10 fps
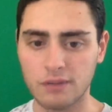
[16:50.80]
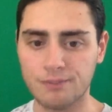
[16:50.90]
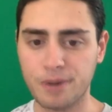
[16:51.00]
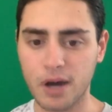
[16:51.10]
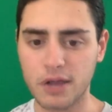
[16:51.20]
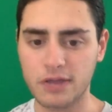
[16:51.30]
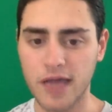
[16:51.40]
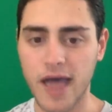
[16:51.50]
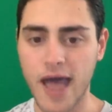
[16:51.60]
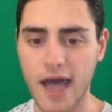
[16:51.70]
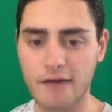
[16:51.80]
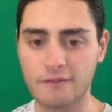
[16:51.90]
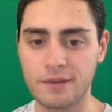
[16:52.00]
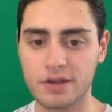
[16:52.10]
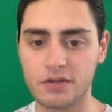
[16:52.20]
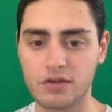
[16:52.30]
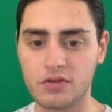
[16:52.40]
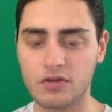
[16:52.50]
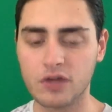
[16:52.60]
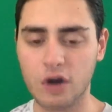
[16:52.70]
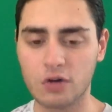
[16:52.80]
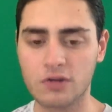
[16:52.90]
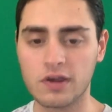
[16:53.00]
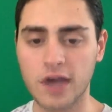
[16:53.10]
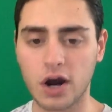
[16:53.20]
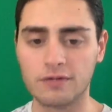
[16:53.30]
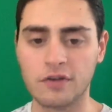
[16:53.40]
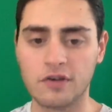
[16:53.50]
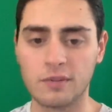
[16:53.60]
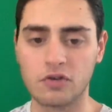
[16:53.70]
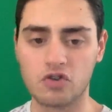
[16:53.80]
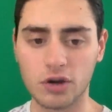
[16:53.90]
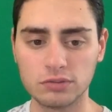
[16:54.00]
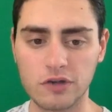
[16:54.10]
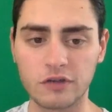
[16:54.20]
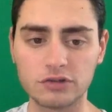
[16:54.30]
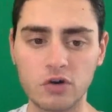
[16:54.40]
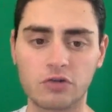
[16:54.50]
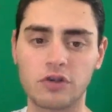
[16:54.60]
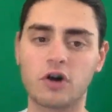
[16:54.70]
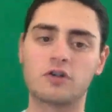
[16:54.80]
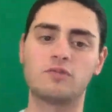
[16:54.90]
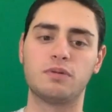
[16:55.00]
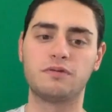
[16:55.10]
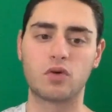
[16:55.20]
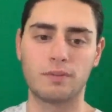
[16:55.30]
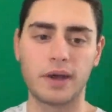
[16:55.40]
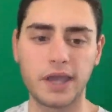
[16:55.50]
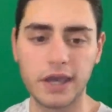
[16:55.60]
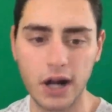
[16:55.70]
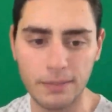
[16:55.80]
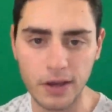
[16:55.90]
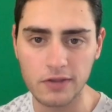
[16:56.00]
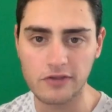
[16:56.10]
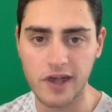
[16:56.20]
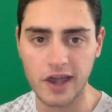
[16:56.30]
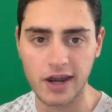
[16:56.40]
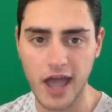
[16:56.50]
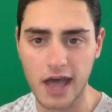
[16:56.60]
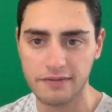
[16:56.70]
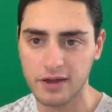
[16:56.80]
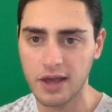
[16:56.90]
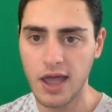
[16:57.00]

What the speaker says: but they have been known to get off to some extremely slow starts before picking it up in the second half.